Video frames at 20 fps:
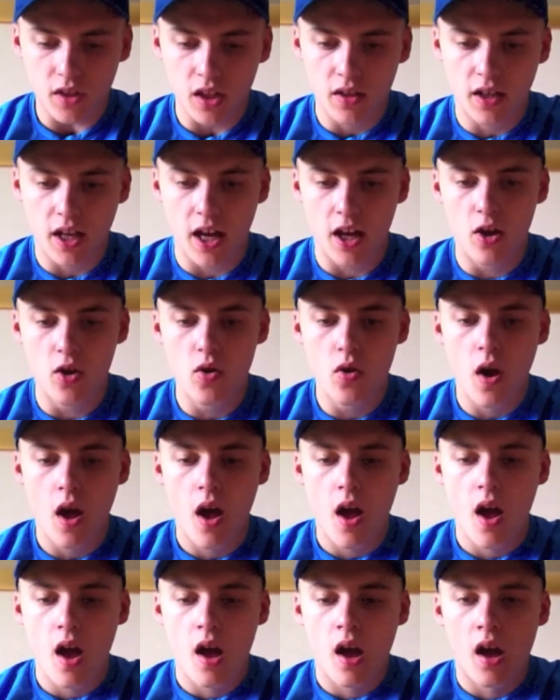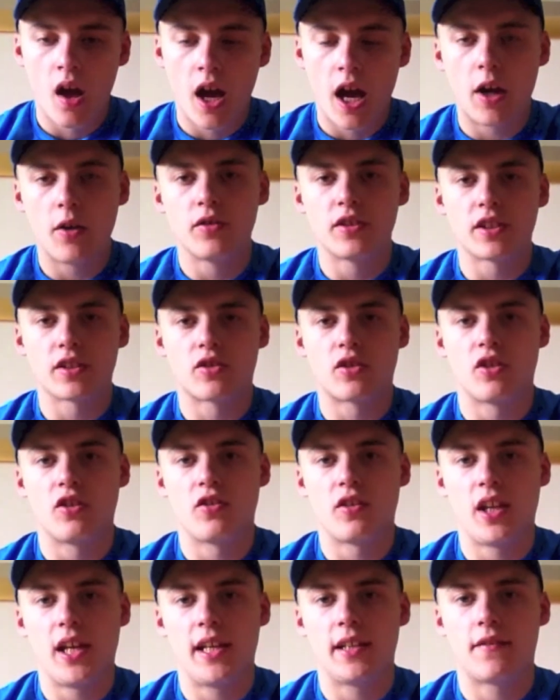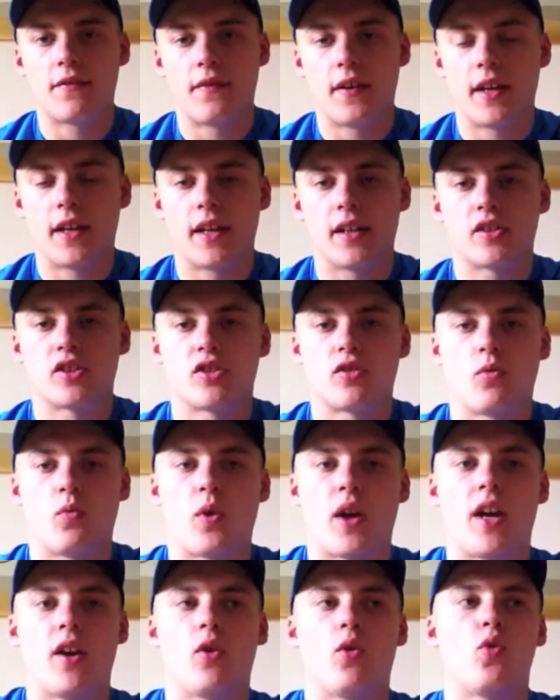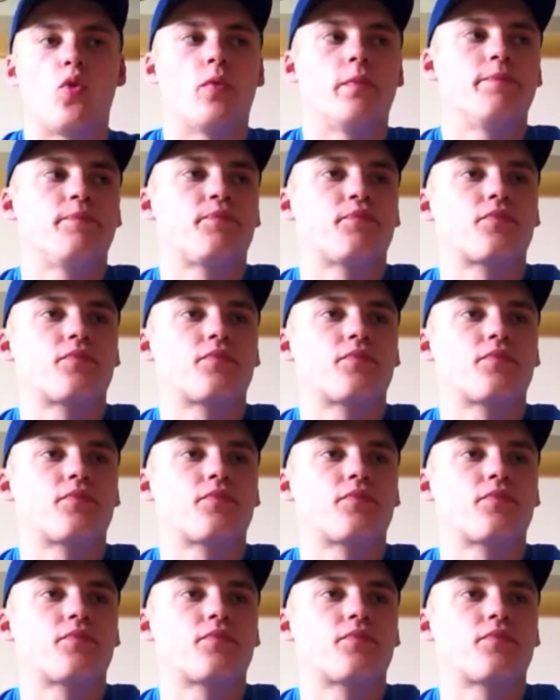Now, how is this going to relate to fitness? Well,